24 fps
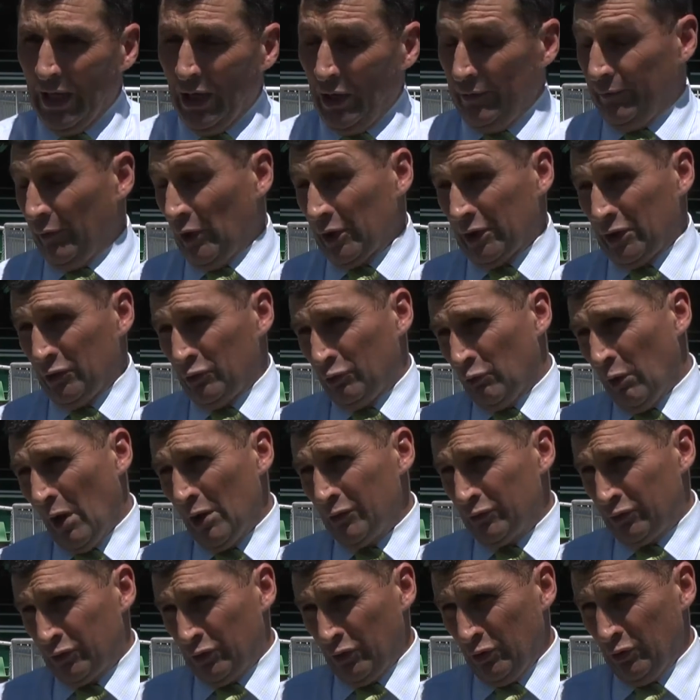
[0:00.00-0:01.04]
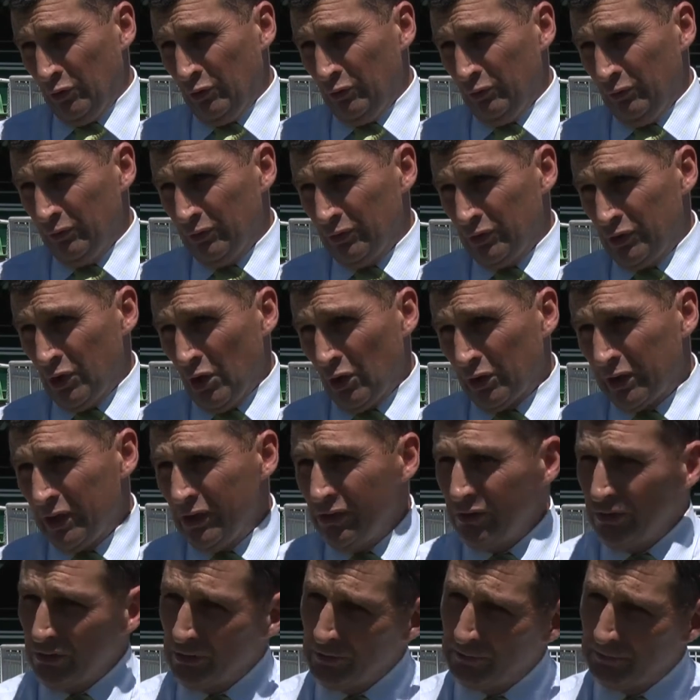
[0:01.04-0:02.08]
if I can quote 2
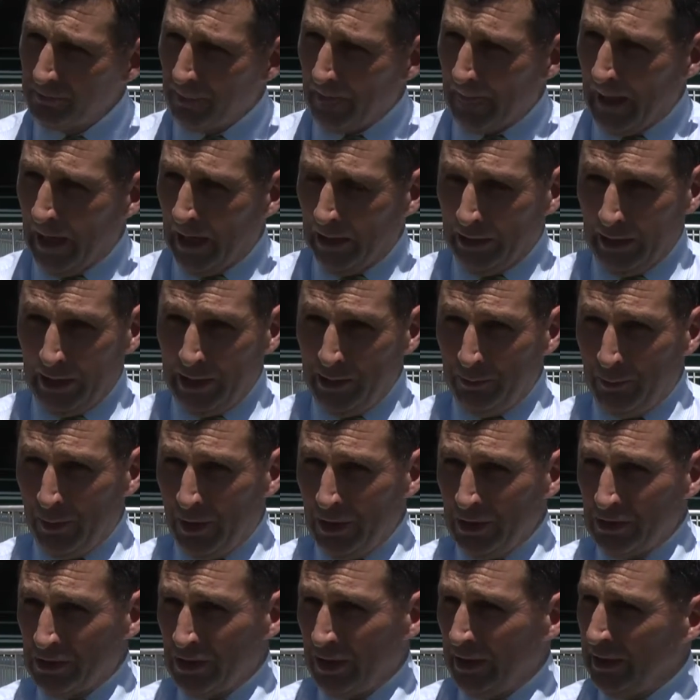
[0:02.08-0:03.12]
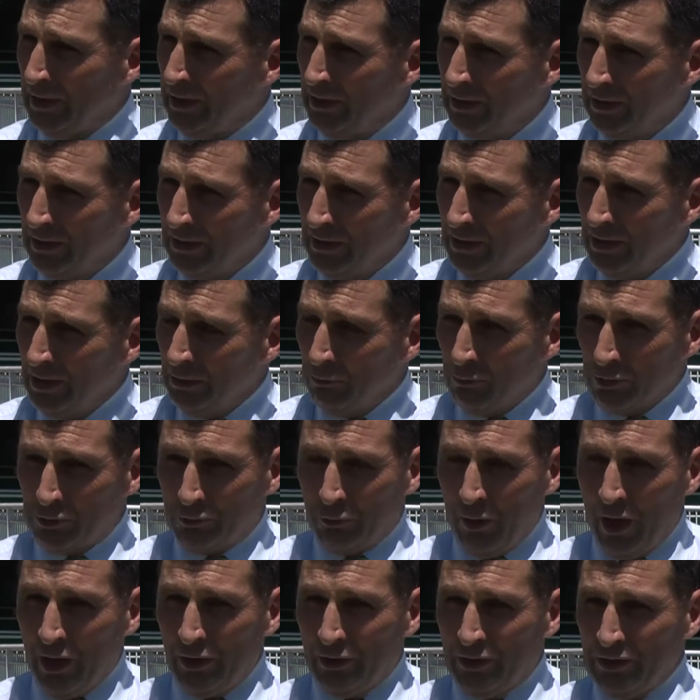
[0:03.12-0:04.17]
jockeys, Lenny Beasley was
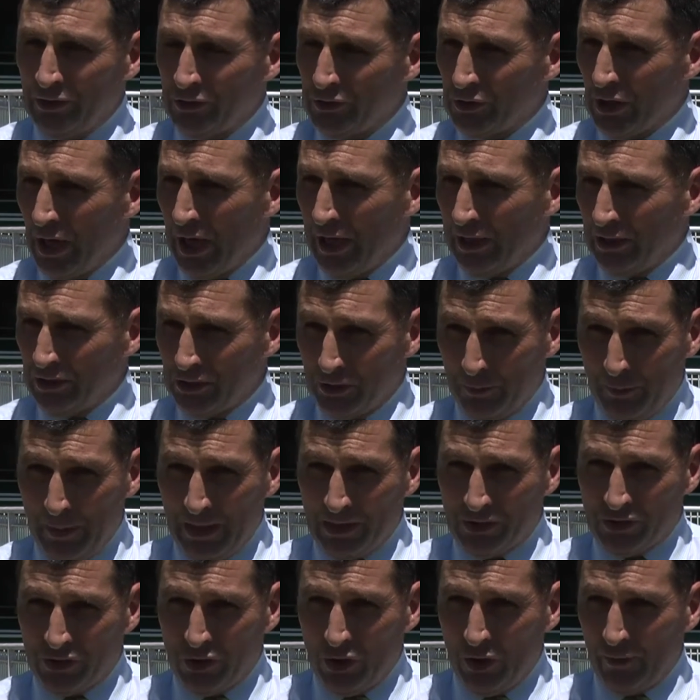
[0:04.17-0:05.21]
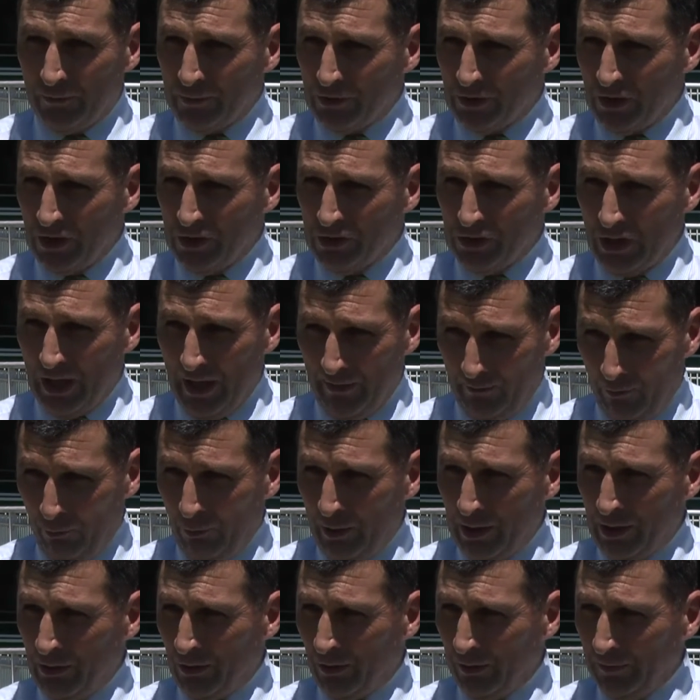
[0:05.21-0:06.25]
quoted in saying it's the best surface he's ever
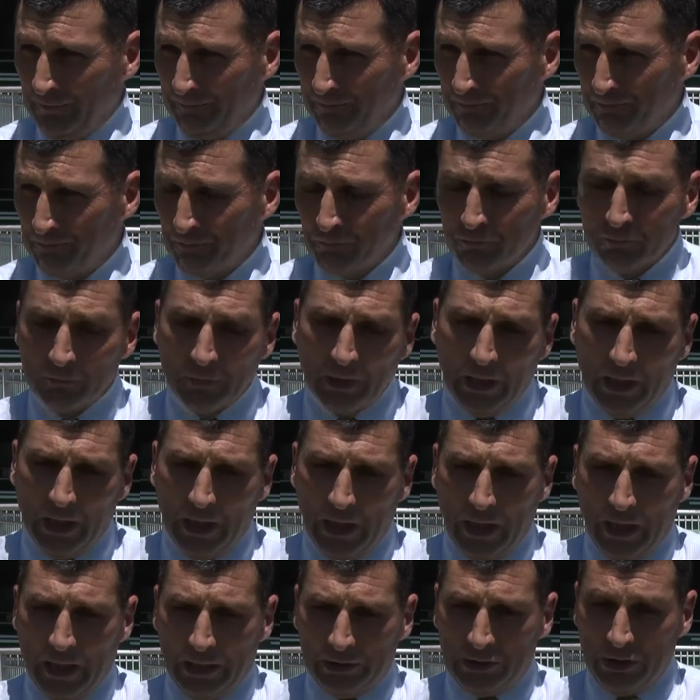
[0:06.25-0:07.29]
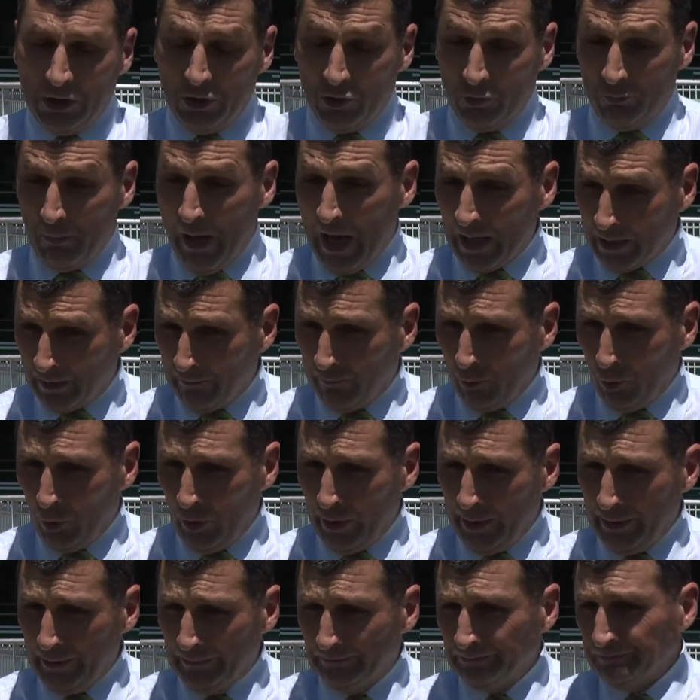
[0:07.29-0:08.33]
ridden on. Kieran
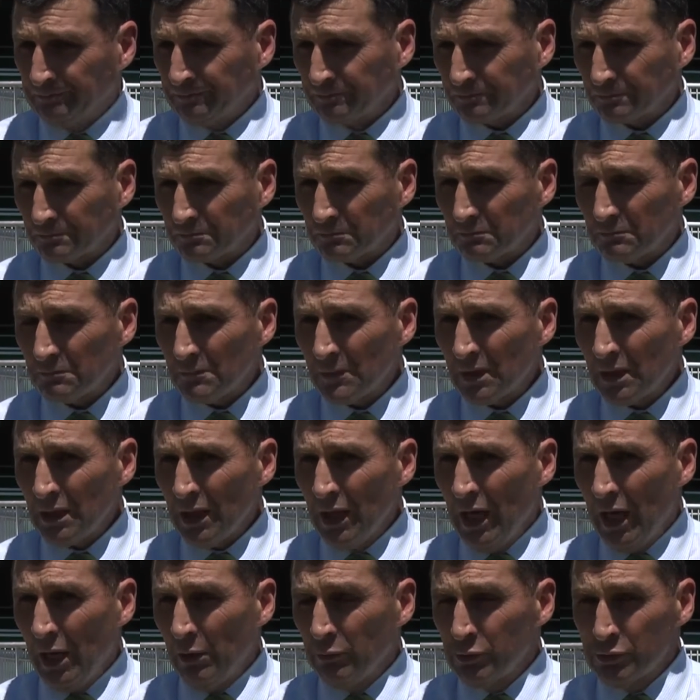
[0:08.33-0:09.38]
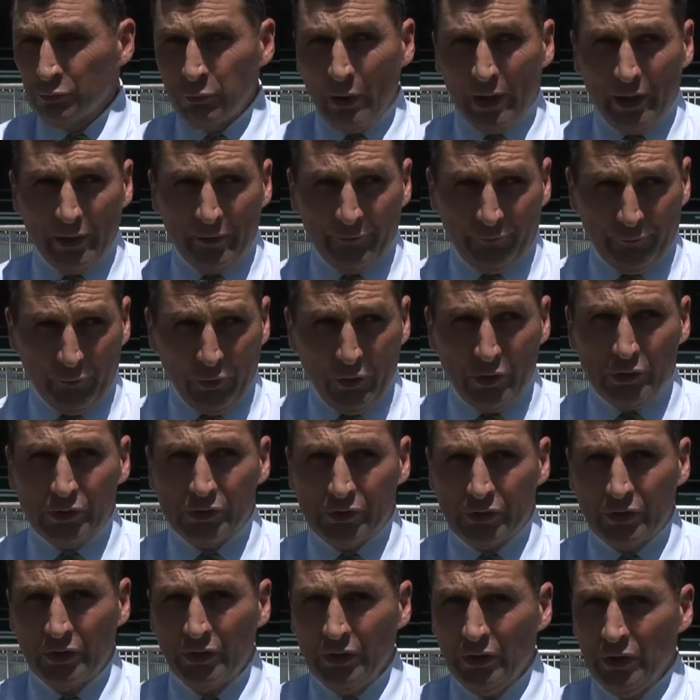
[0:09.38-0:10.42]
McAvoy was one of the
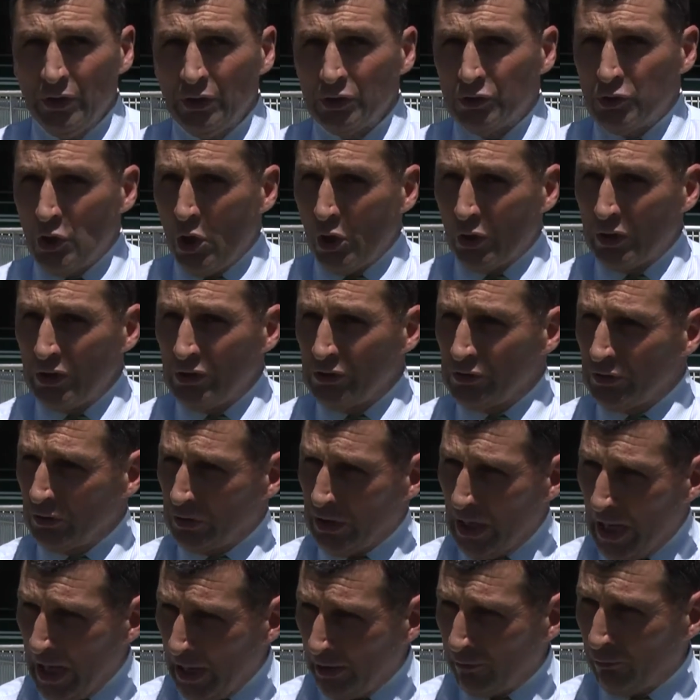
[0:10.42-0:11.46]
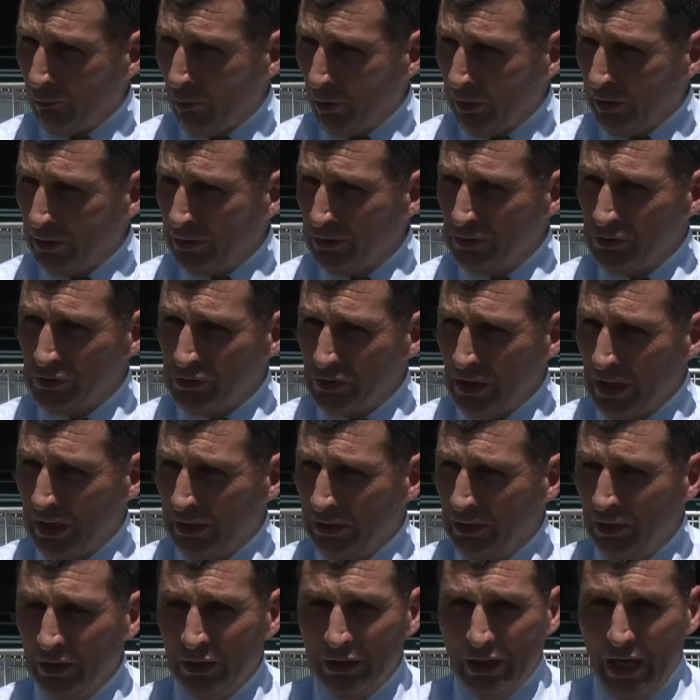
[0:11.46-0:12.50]
first jockeys to canter on it and
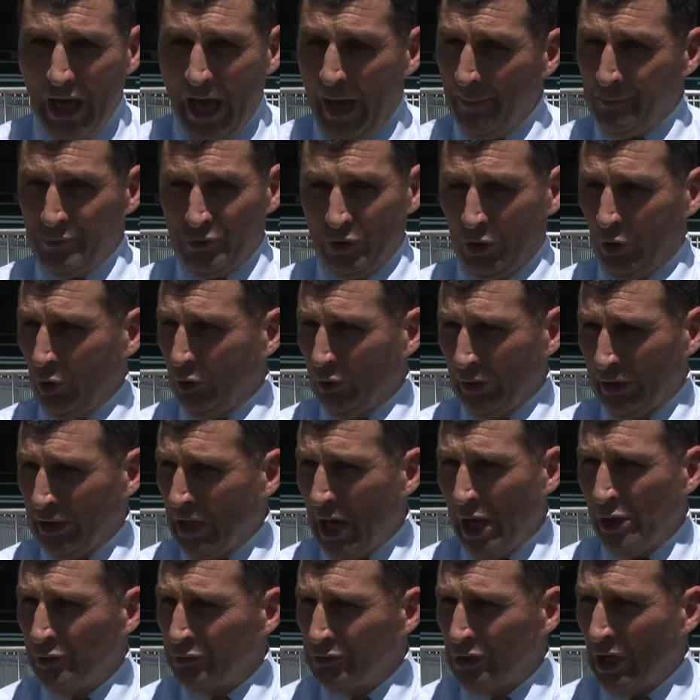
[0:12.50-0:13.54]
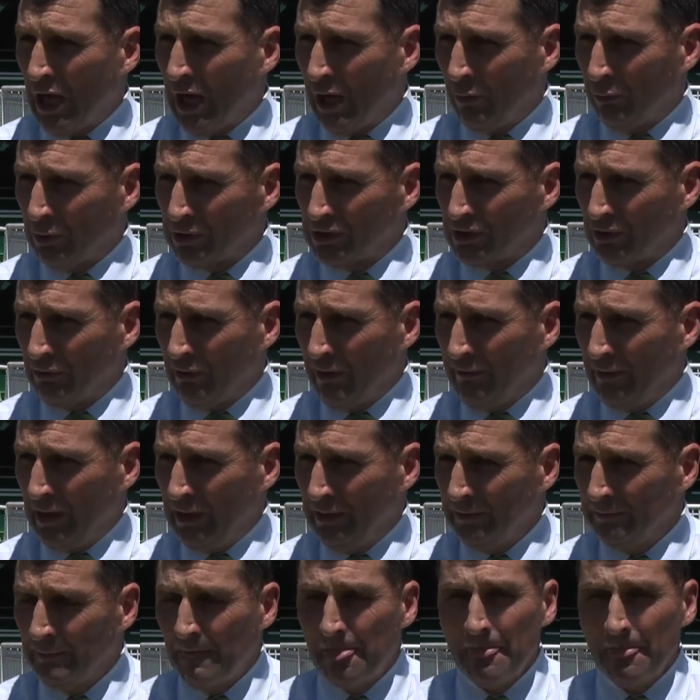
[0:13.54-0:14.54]
said absolutely no jar whatsoever.